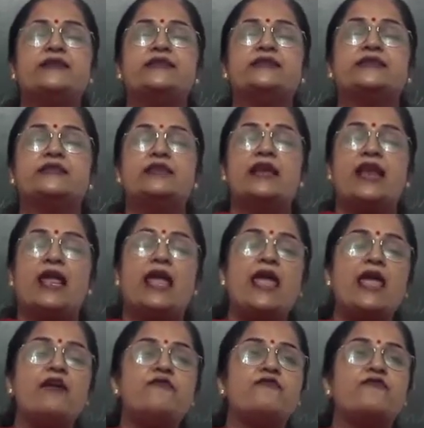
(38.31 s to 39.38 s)
its
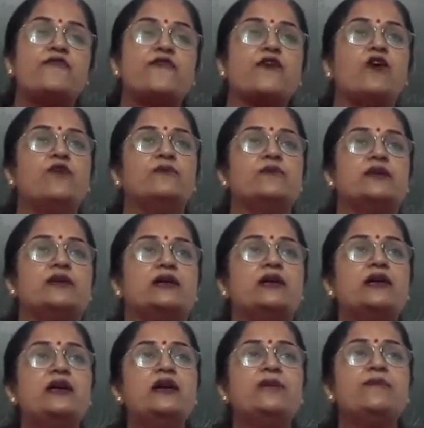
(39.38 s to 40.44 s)
name from
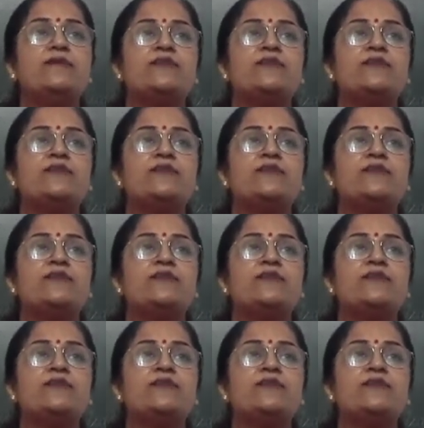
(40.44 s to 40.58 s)
the